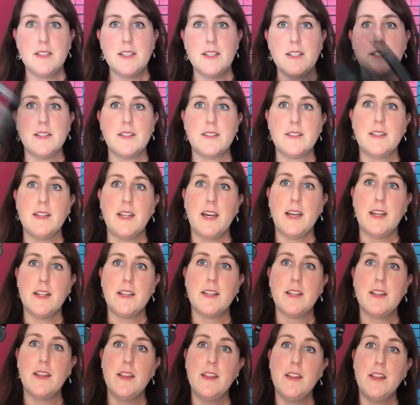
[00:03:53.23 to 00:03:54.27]
is
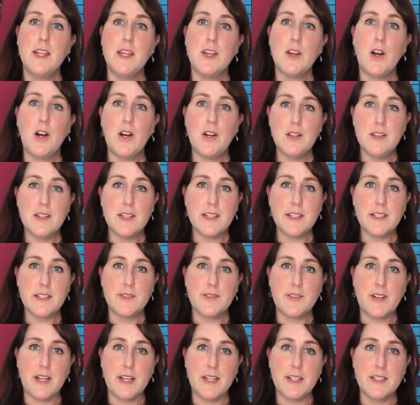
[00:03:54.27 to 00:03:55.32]
that the holding
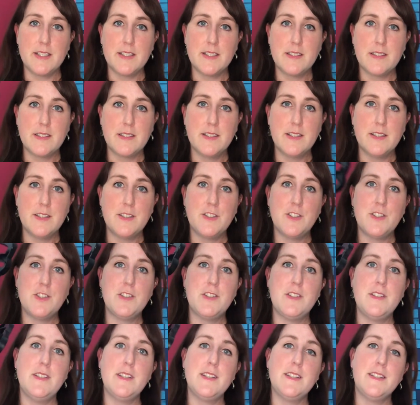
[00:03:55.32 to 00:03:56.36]
device
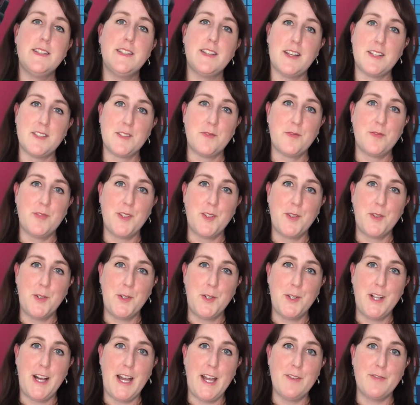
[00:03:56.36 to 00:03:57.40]
doesn't fit
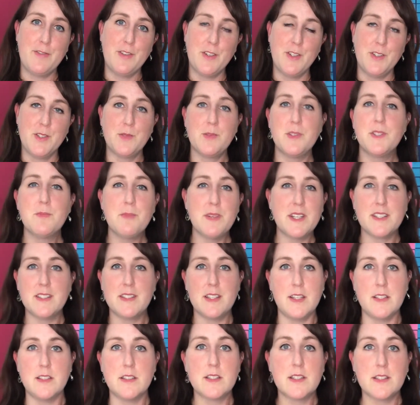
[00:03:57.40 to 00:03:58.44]
all iPhones, which makes
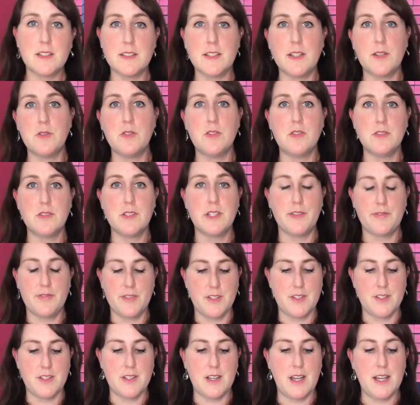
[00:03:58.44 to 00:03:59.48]
sense because they're all
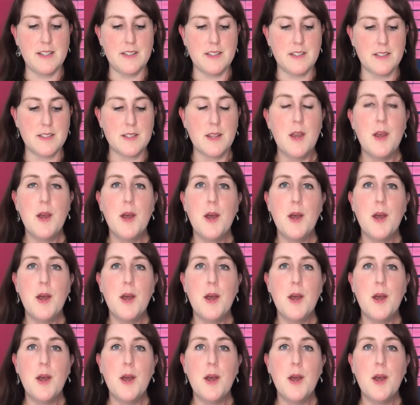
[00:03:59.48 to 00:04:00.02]
different sizes.